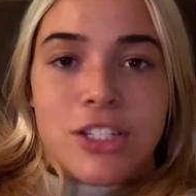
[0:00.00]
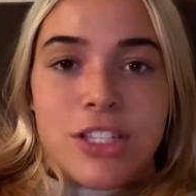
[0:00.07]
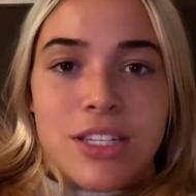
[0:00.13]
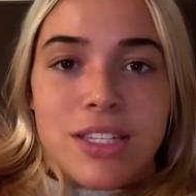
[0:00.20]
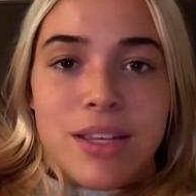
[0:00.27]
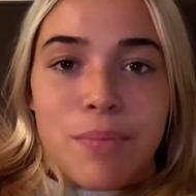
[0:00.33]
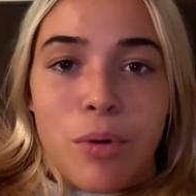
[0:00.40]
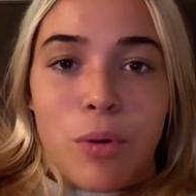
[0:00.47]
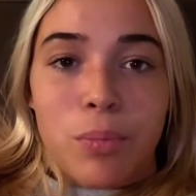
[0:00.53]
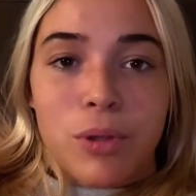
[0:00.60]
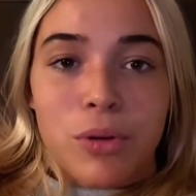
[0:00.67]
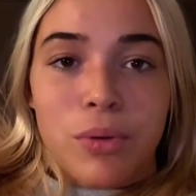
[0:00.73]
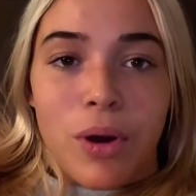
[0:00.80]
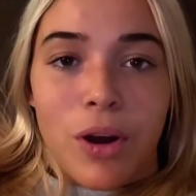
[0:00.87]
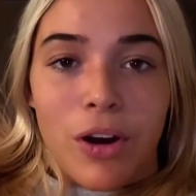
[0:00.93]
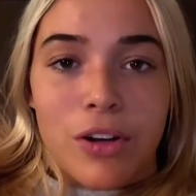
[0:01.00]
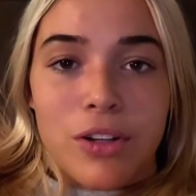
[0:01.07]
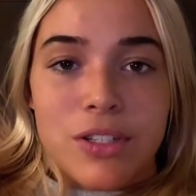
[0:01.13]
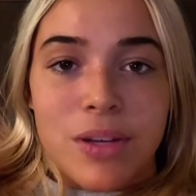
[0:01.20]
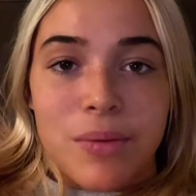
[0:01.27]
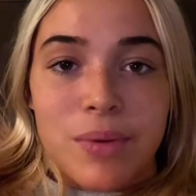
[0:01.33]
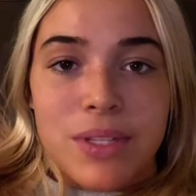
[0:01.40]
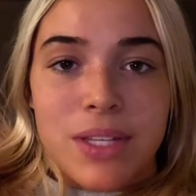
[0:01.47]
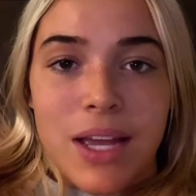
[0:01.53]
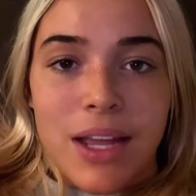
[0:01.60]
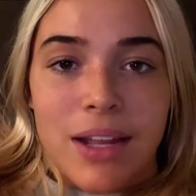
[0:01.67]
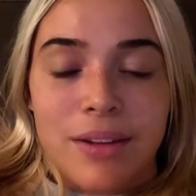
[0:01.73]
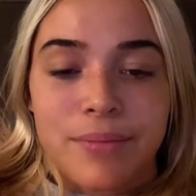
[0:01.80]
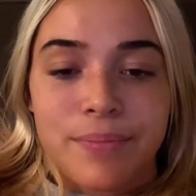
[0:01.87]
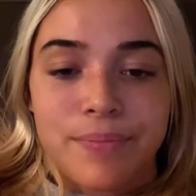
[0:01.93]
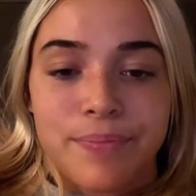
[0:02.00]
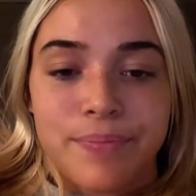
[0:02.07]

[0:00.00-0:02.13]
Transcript: Just a simple blue heart. Someone said.